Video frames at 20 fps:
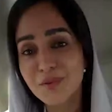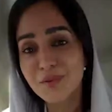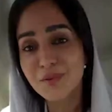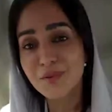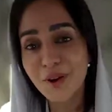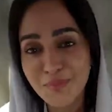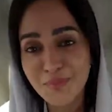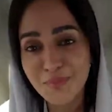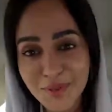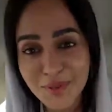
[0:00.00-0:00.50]

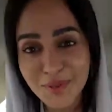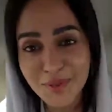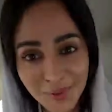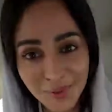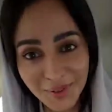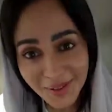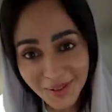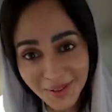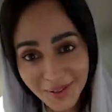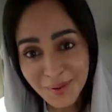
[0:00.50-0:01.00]
Thank you very
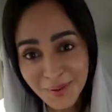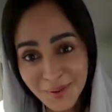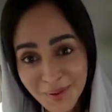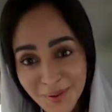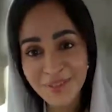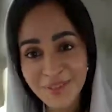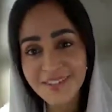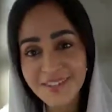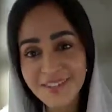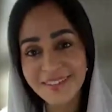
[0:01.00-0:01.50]
much for the
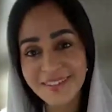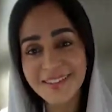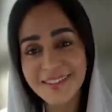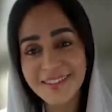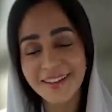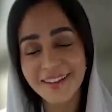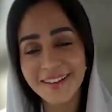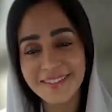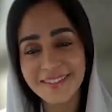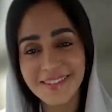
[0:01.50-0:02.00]
long
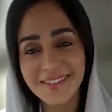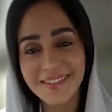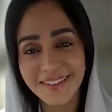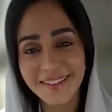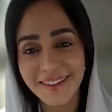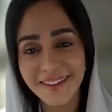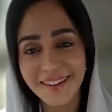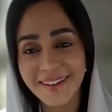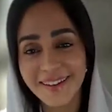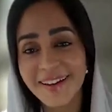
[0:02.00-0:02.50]
question,
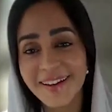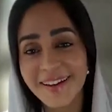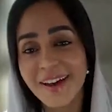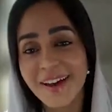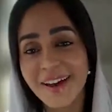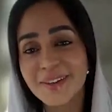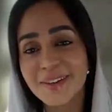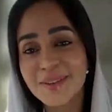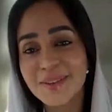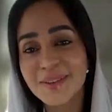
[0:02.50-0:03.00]

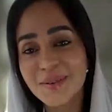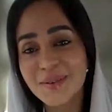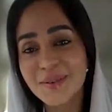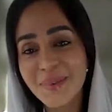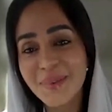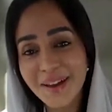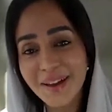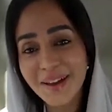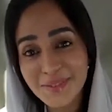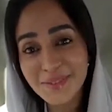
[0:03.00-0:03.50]
Jessica.
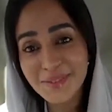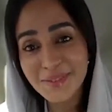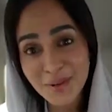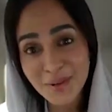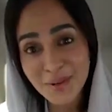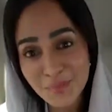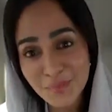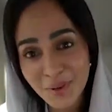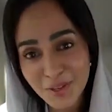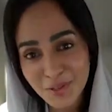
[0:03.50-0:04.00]
So my
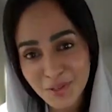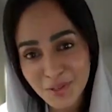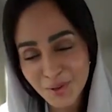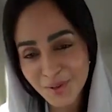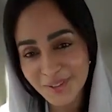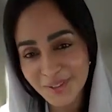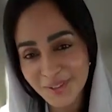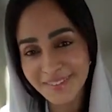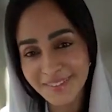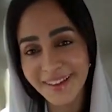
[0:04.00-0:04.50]
answer will
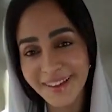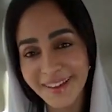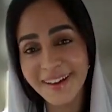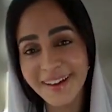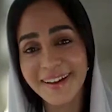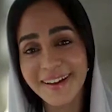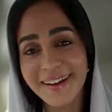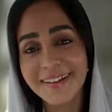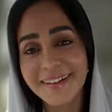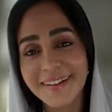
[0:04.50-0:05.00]
be short.
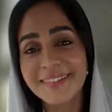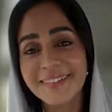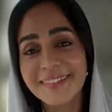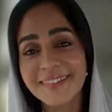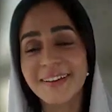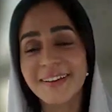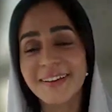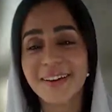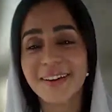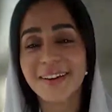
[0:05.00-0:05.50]

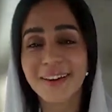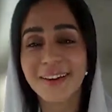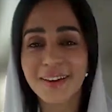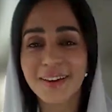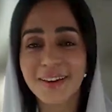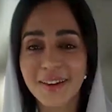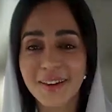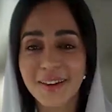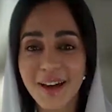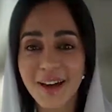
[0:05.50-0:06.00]

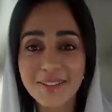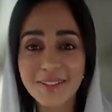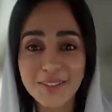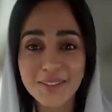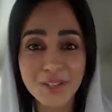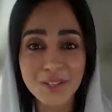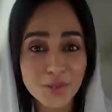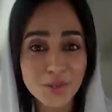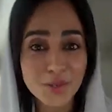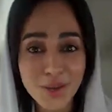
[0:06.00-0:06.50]

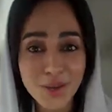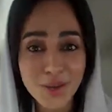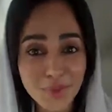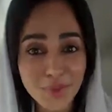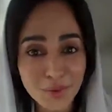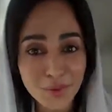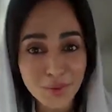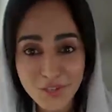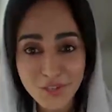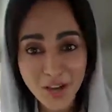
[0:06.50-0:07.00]
I'll tell you
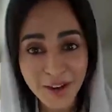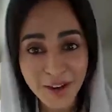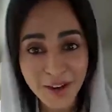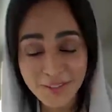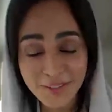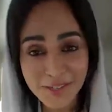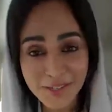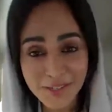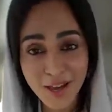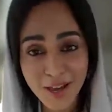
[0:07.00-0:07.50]
something which
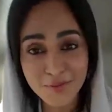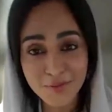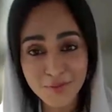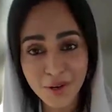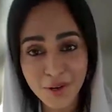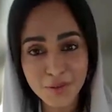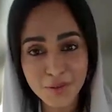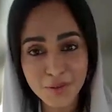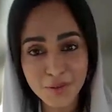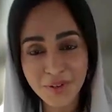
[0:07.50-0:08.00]
I
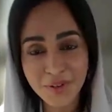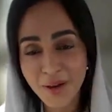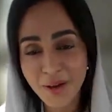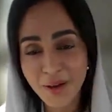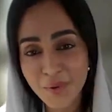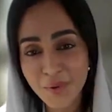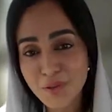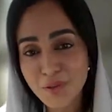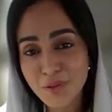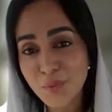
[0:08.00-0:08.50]
discovered
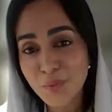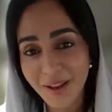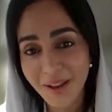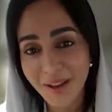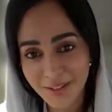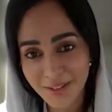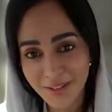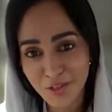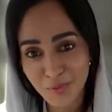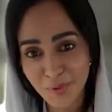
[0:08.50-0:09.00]
when I went
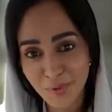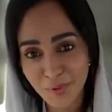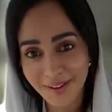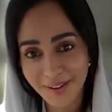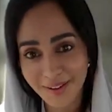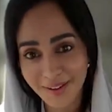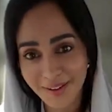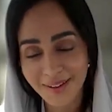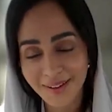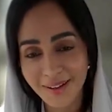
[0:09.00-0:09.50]
to Planet
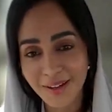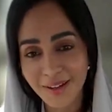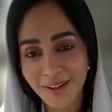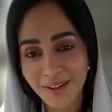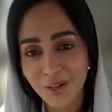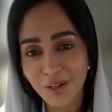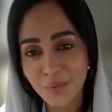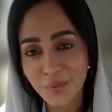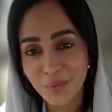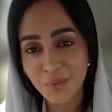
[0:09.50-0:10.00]
Japan.
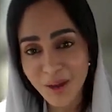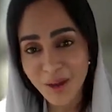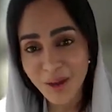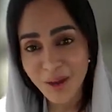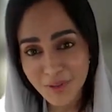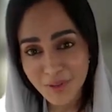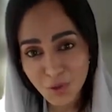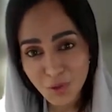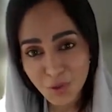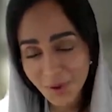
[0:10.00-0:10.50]
When
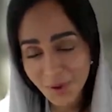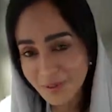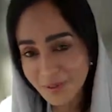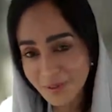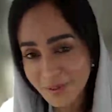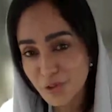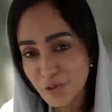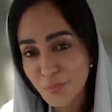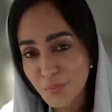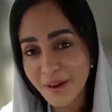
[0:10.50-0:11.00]
I went to
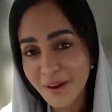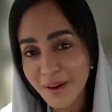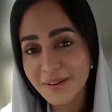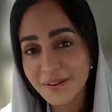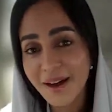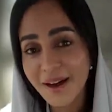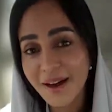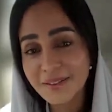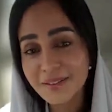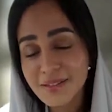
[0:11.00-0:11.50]
Planet
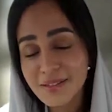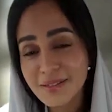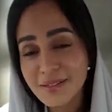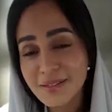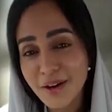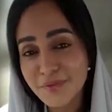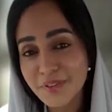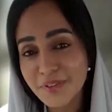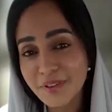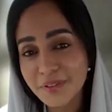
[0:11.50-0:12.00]
Japan,
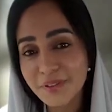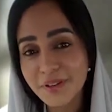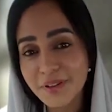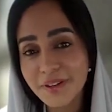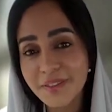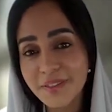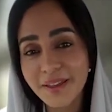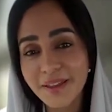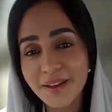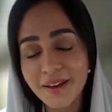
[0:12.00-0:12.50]
I
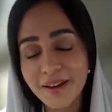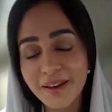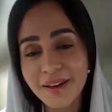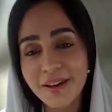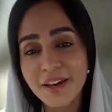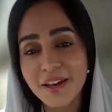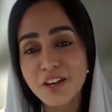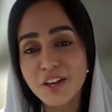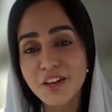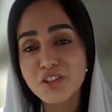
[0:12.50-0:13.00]
discovered
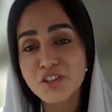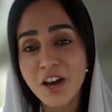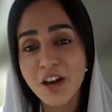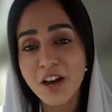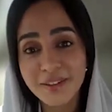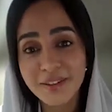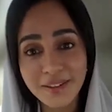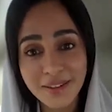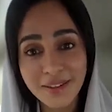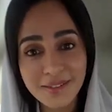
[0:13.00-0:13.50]
the
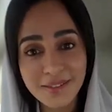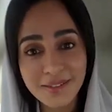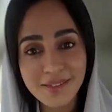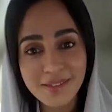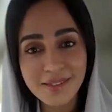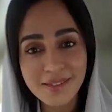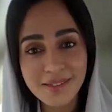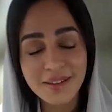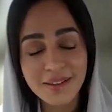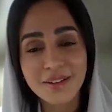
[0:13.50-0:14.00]

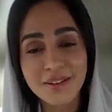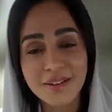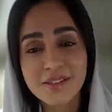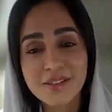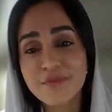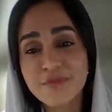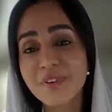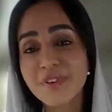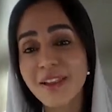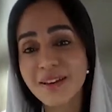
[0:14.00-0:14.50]
Chinese
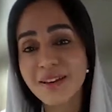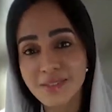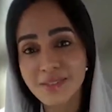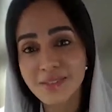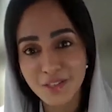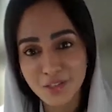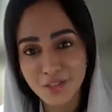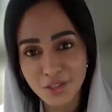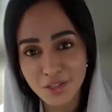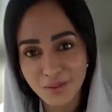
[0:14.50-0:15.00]

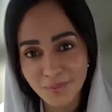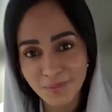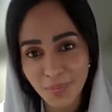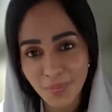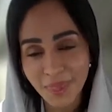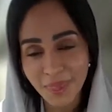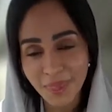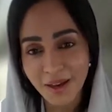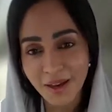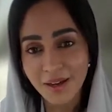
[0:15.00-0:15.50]

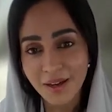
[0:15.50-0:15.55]
civilization.